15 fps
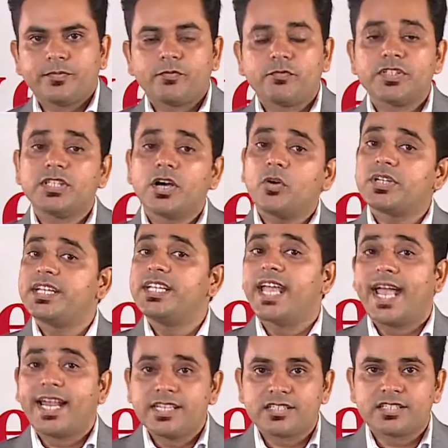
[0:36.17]
without any
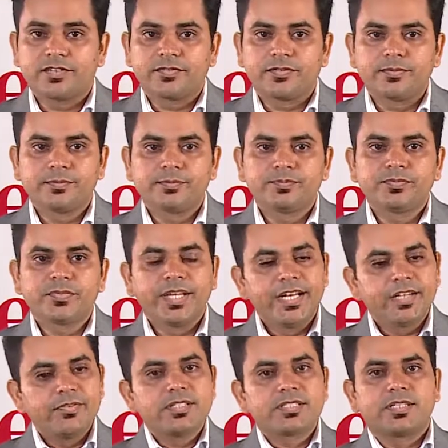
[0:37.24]
additive,
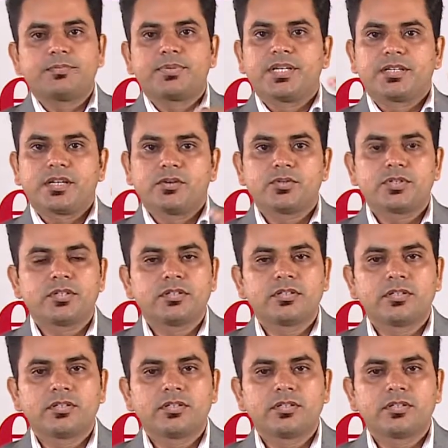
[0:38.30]
it will separate out.